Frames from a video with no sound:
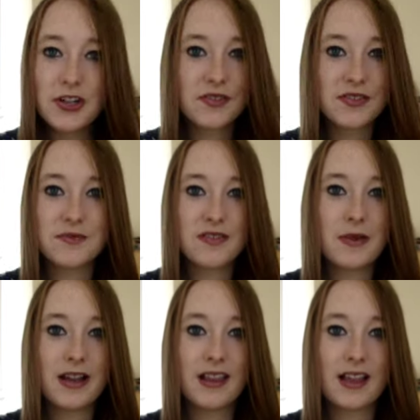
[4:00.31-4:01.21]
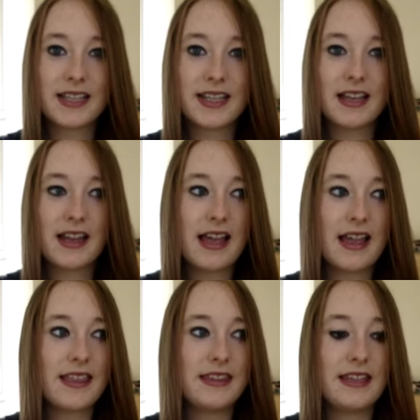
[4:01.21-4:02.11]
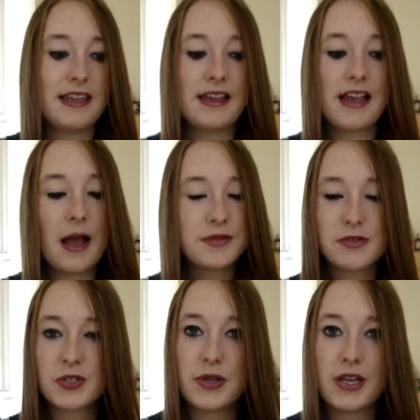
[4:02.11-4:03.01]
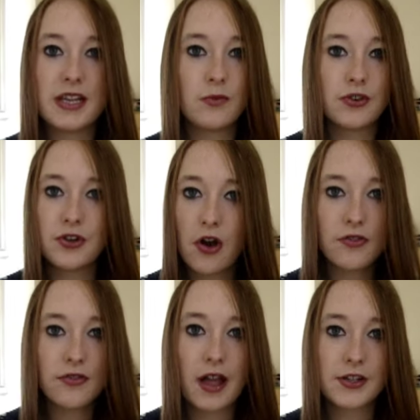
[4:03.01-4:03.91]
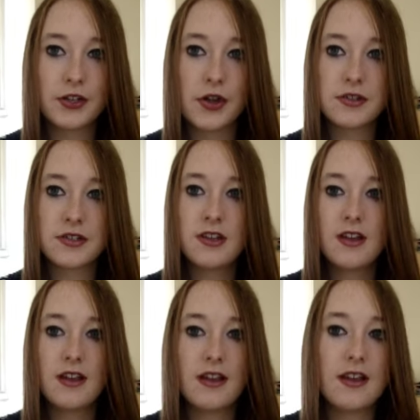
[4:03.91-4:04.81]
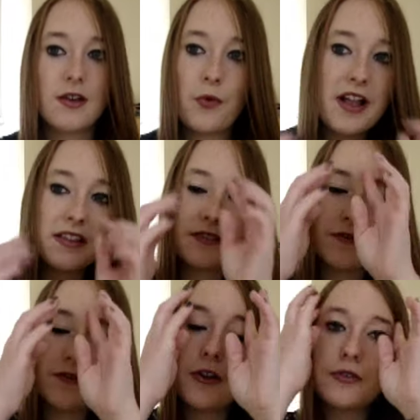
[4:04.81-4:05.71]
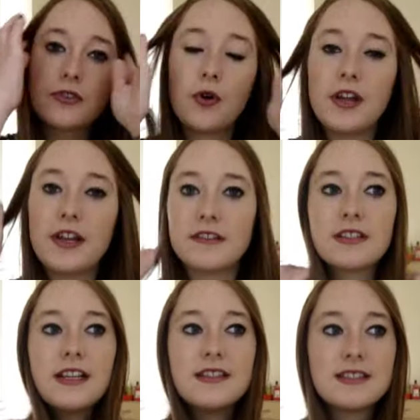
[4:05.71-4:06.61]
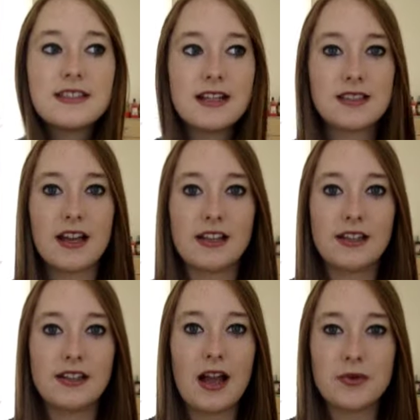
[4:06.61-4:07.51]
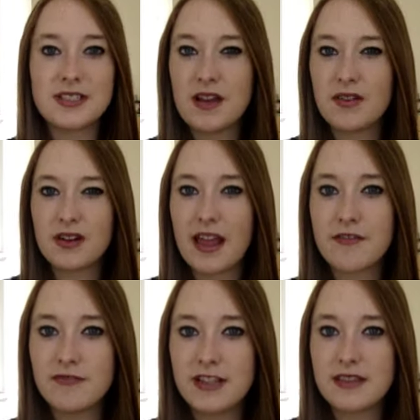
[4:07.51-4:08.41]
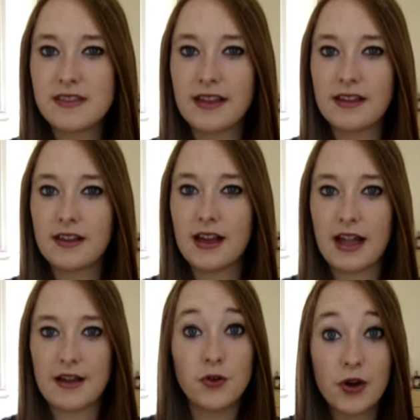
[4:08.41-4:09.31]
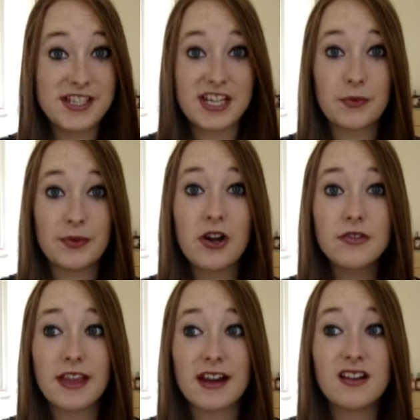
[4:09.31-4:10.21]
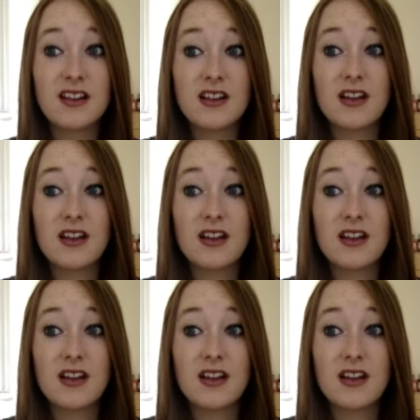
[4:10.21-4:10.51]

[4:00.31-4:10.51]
enough of them for my liking. The gaps in between were not that good. While it flowed coherently in the sense that I was never left really thinking, I have no idea how we got there,